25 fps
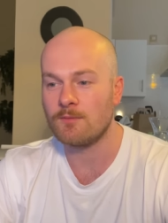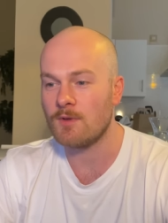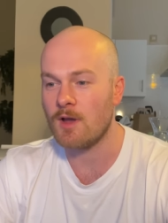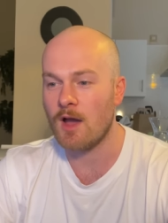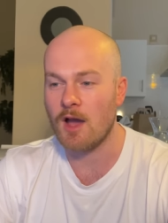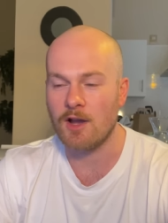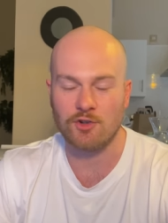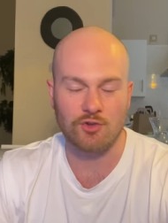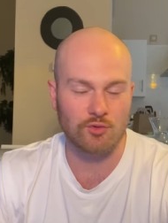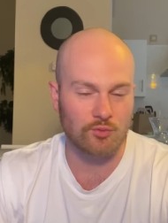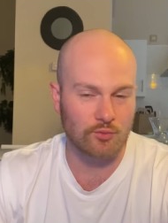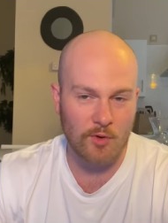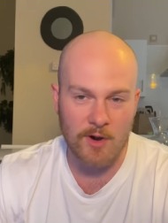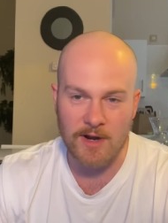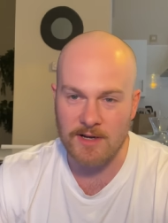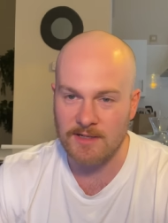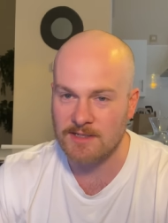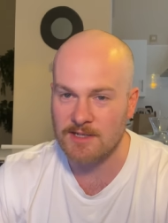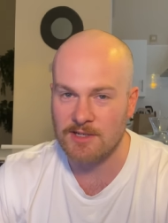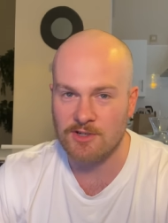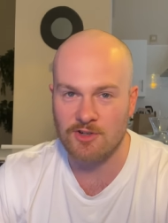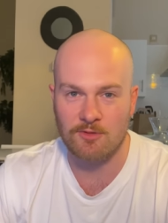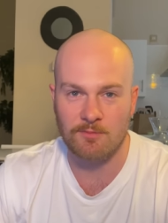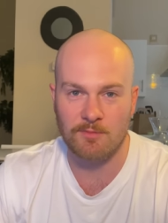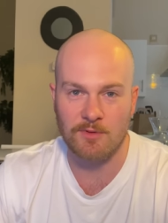a great
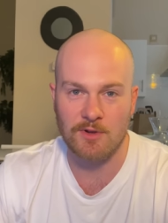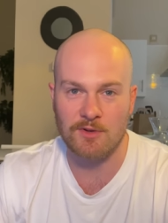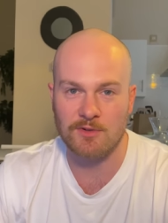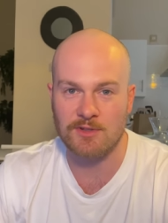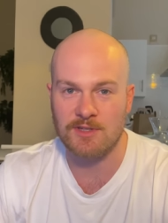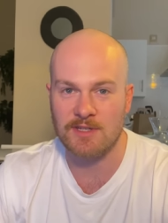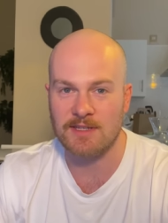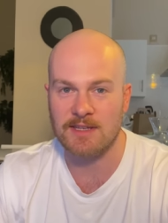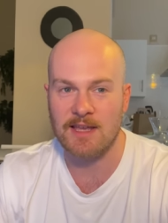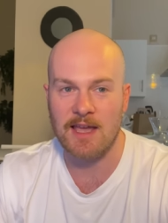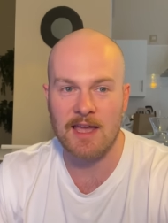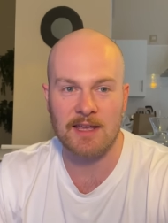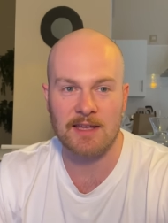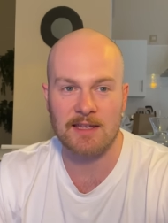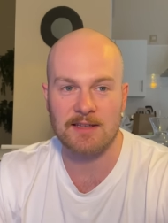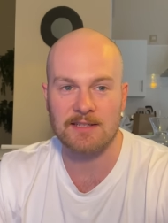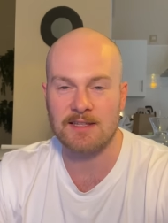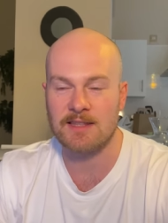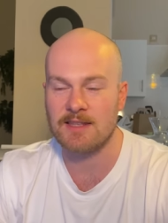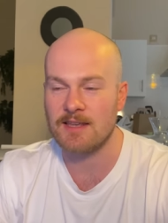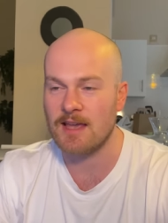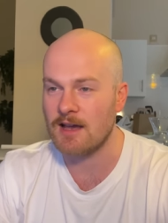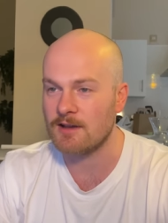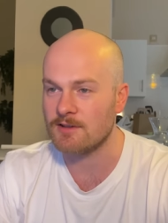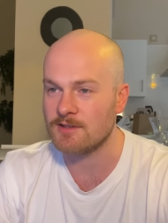distributor, getting it to
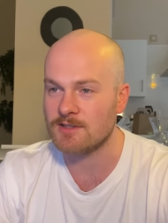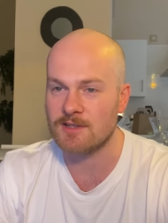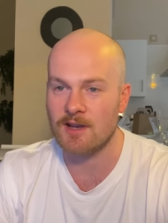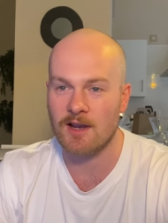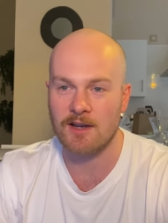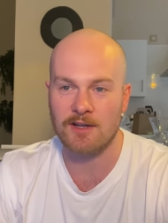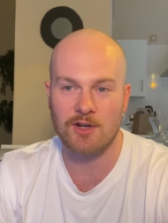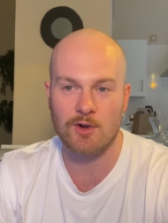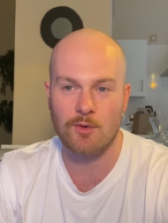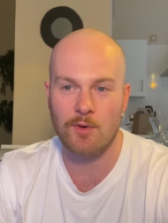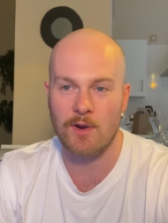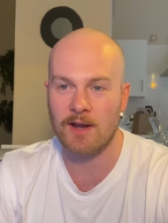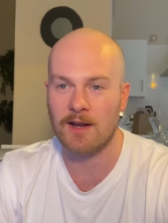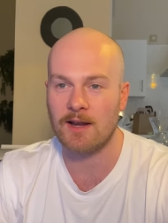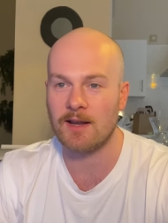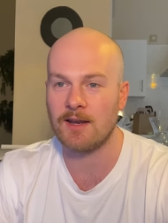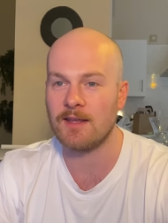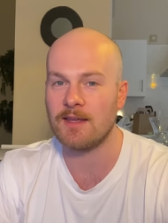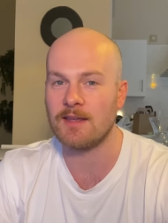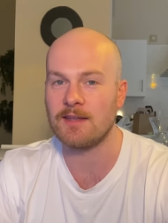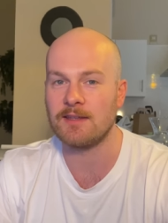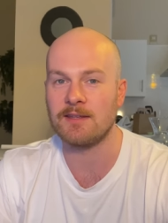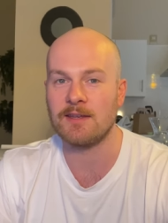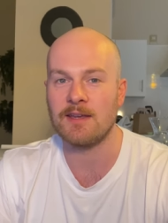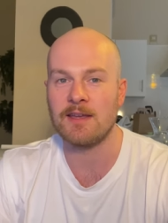the outside
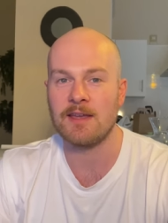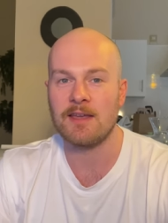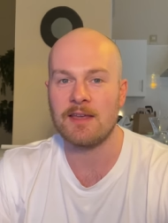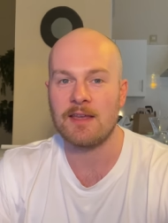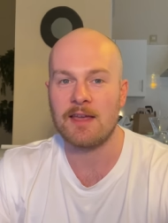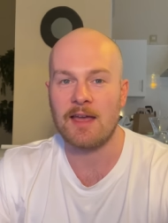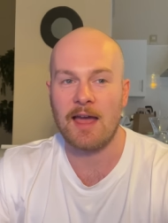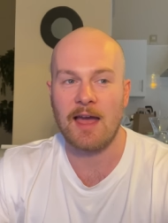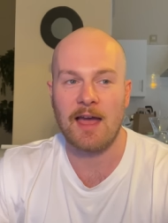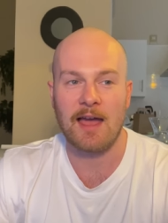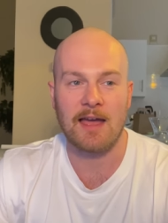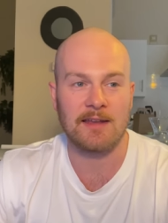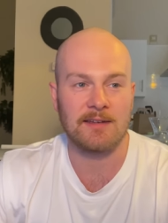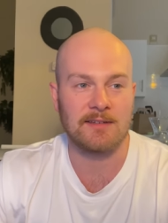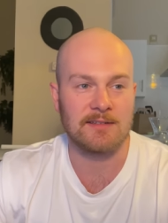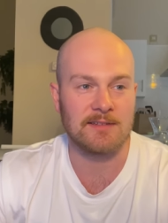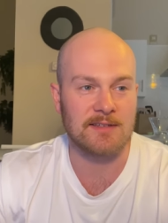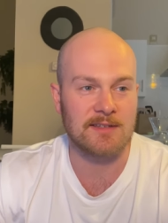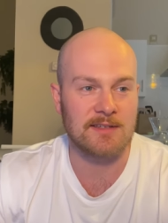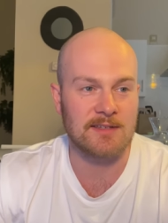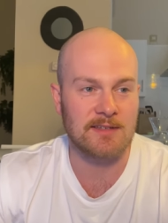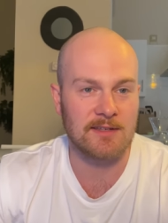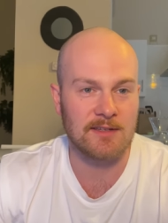quickly, and